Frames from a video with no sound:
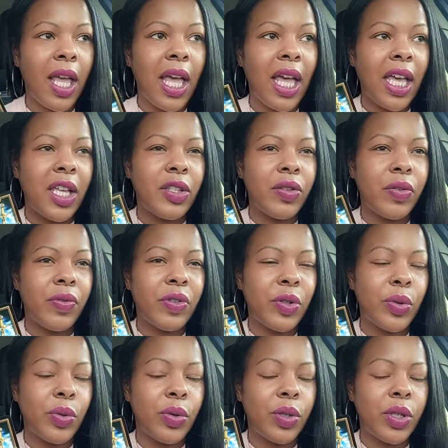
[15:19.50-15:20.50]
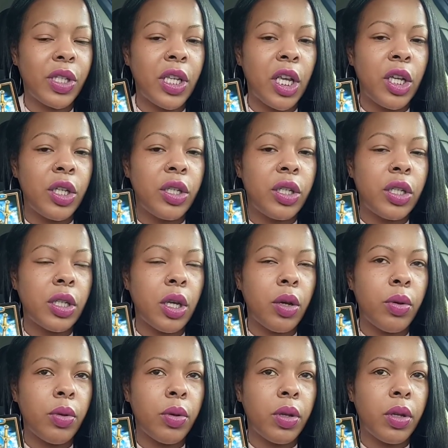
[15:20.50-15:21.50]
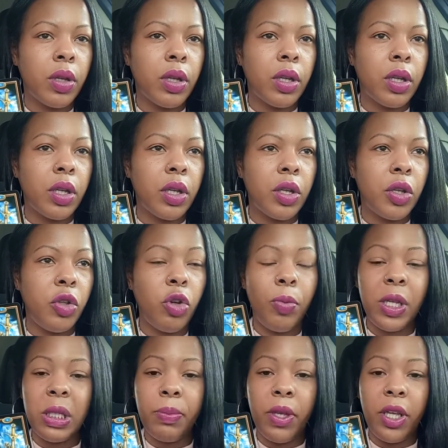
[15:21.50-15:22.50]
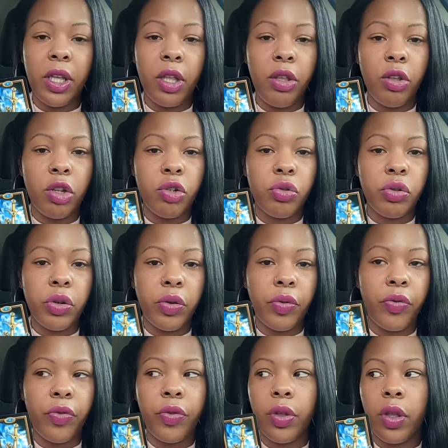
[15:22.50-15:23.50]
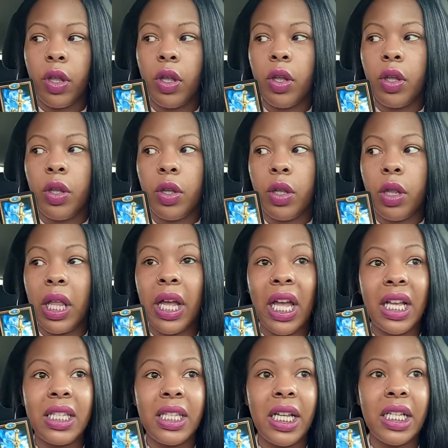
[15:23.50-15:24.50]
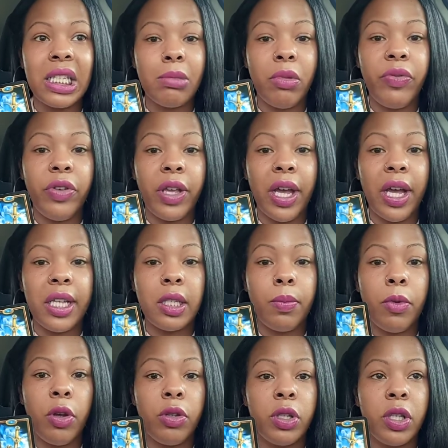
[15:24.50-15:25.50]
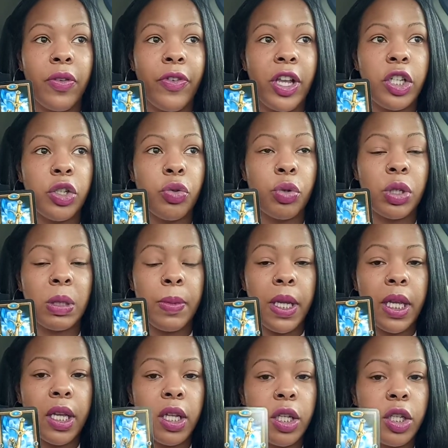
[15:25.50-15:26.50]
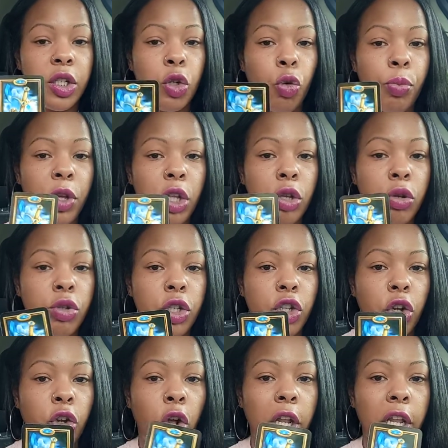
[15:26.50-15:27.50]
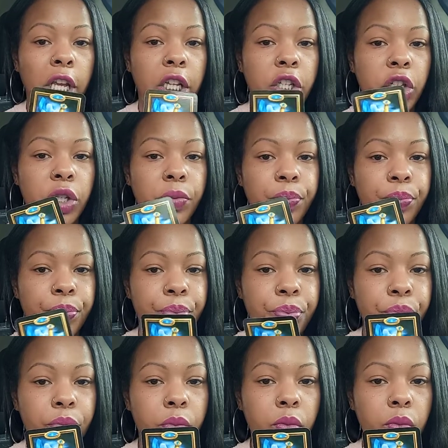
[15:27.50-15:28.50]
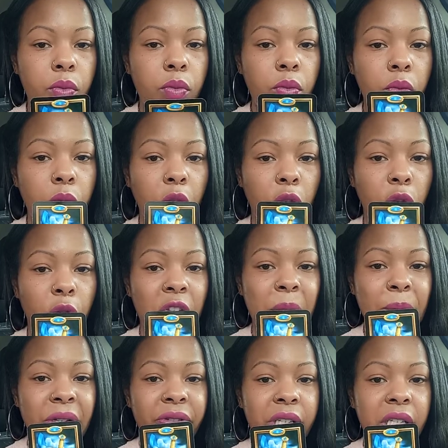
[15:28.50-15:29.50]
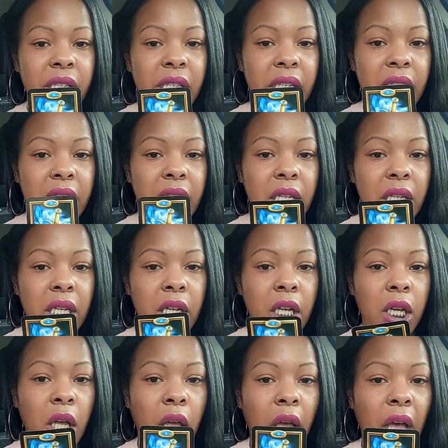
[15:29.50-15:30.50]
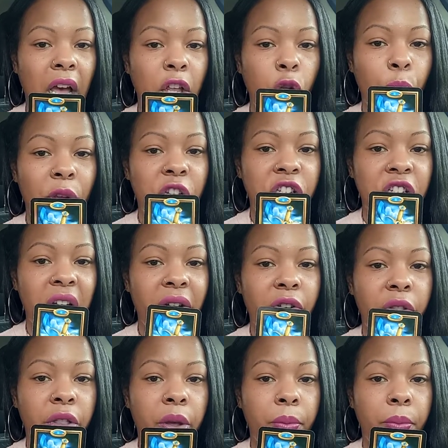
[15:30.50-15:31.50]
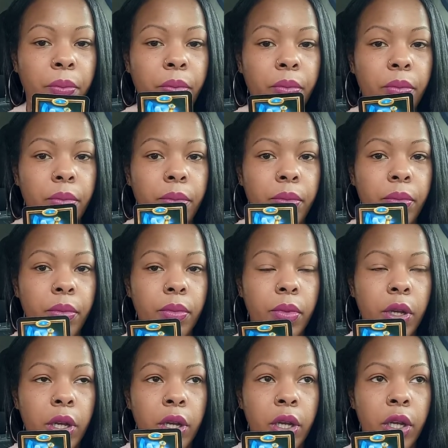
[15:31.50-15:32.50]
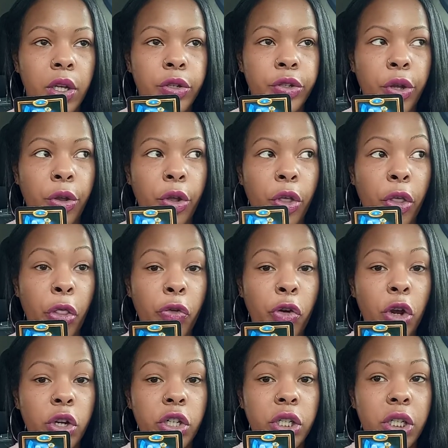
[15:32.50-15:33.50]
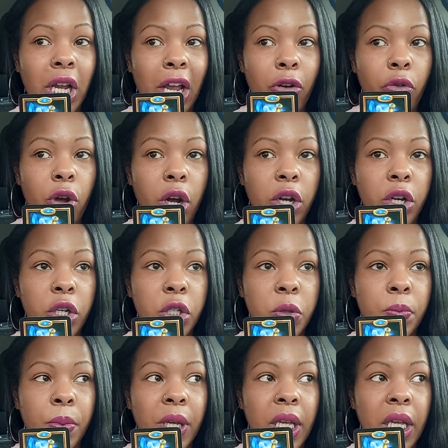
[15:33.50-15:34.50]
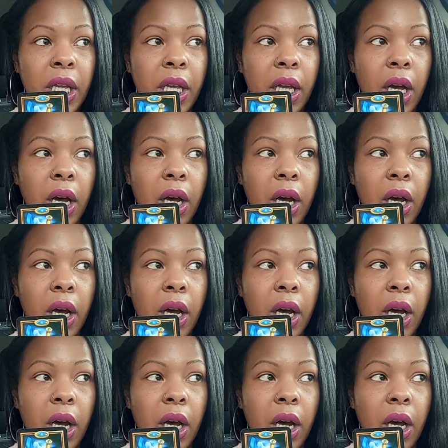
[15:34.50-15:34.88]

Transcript: Ace of Swords. So you'll be speaking your truth. Like I said, some of you guys are motivational speakers. You'll be using your knowledge, your experiences, and you'll be sharing them. So your throat chakra could be